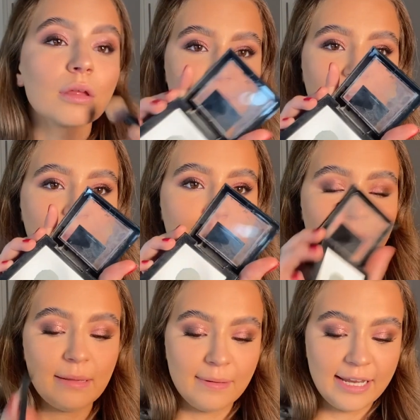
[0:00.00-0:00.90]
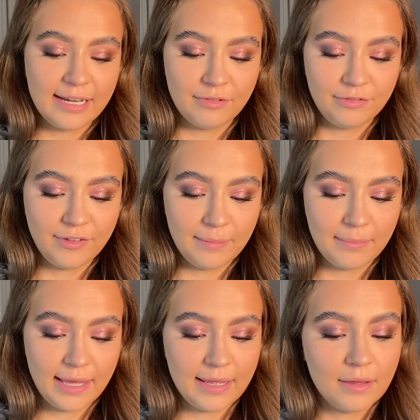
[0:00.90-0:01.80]
My Maybelline Fit
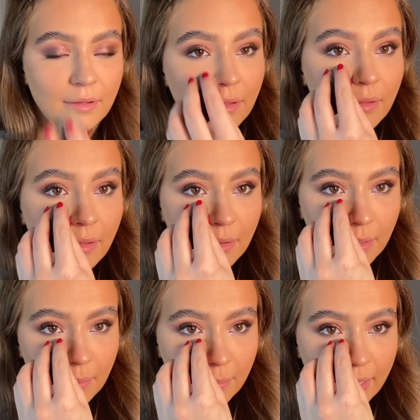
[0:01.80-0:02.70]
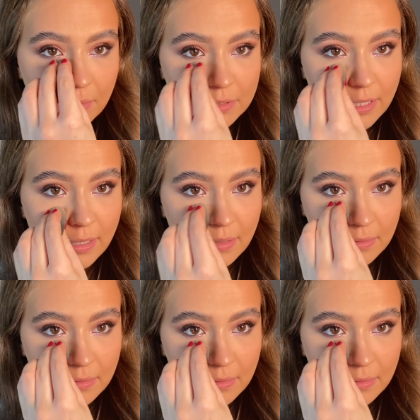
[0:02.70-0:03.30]
Me powder,